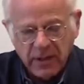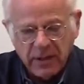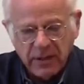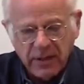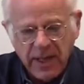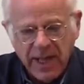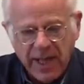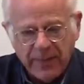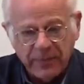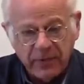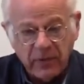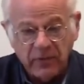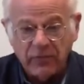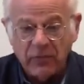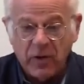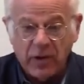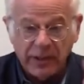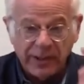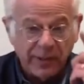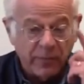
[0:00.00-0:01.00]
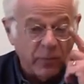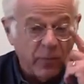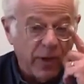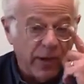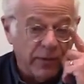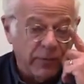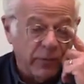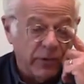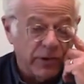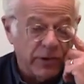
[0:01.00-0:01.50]
in Capital Volume
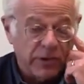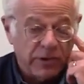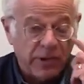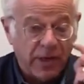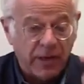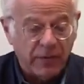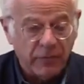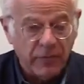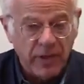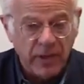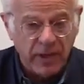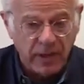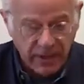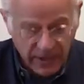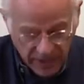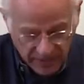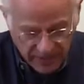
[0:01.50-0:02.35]
one, which is our reading,